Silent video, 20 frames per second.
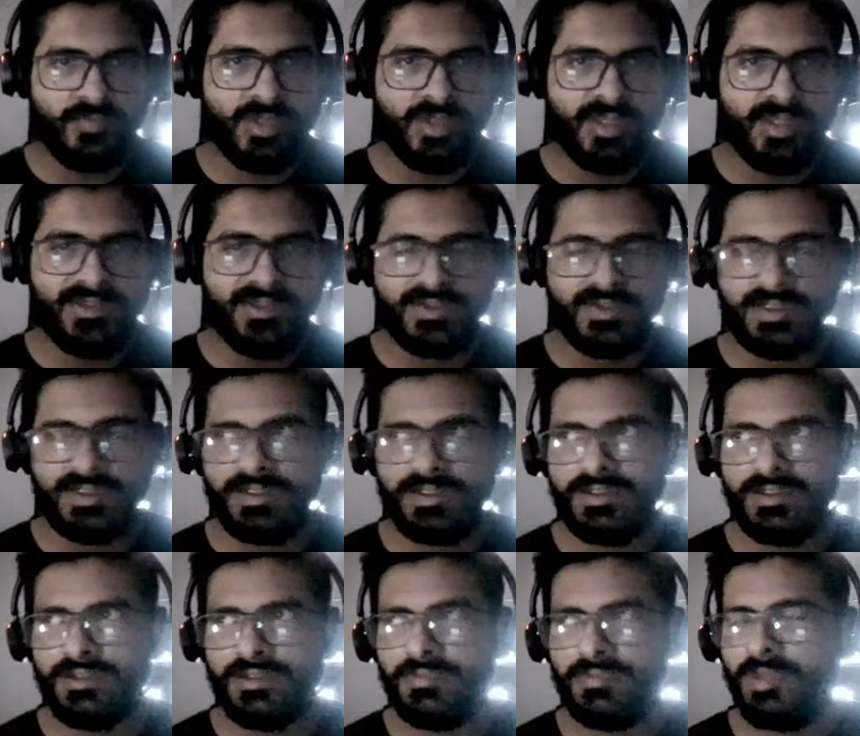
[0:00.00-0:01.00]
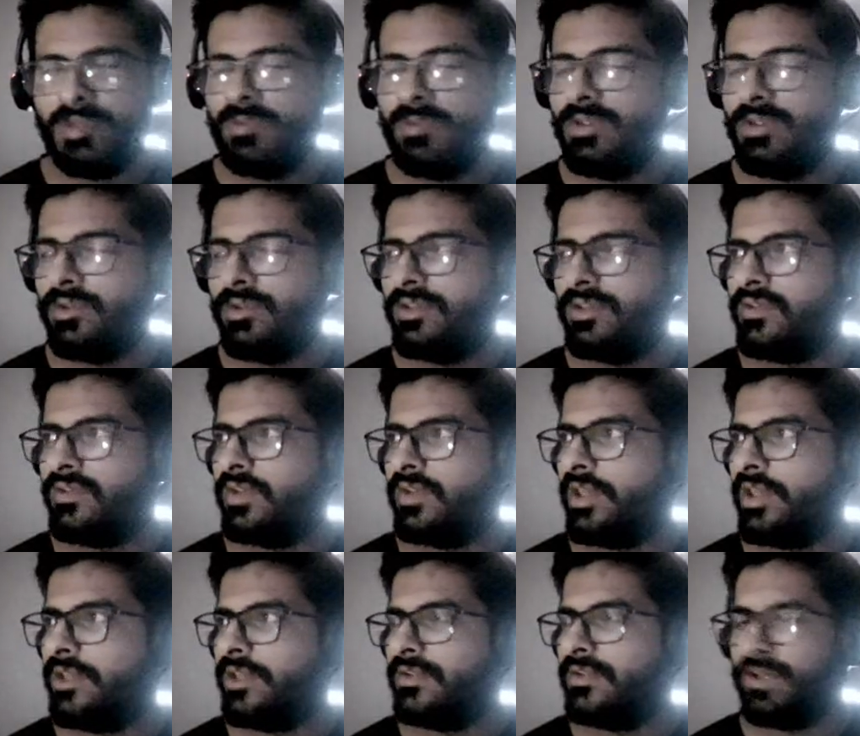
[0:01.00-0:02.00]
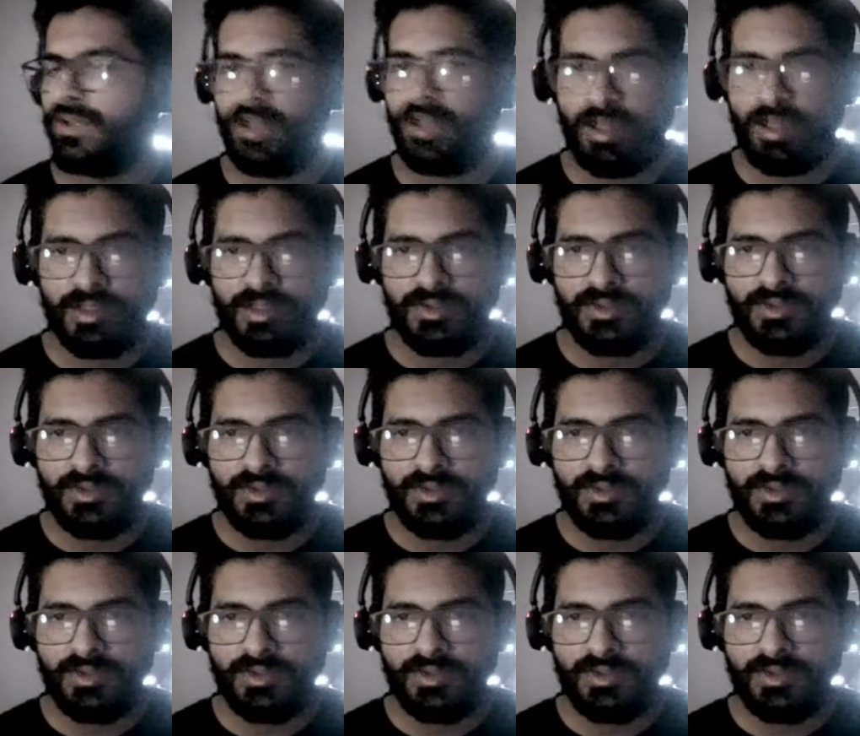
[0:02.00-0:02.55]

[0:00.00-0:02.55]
It's a, maybe you can say it's a class.